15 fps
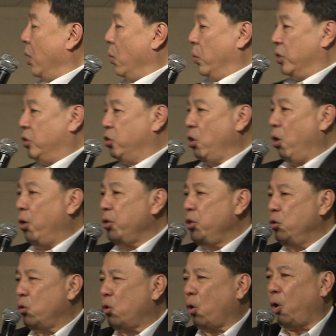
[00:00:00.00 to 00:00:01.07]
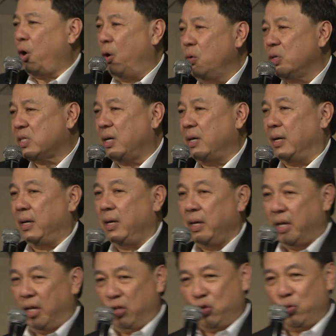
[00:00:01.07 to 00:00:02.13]
will draw you closer
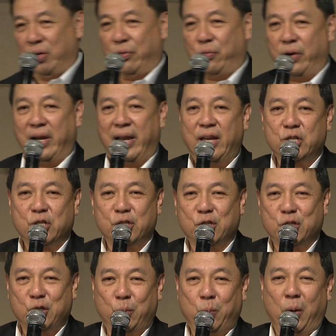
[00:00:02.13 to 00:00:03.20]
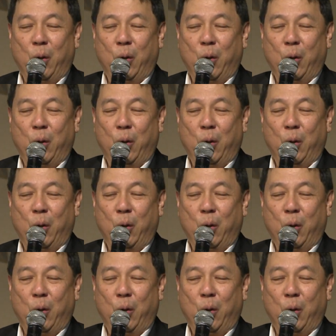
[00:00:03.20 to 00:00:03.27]
into a relationship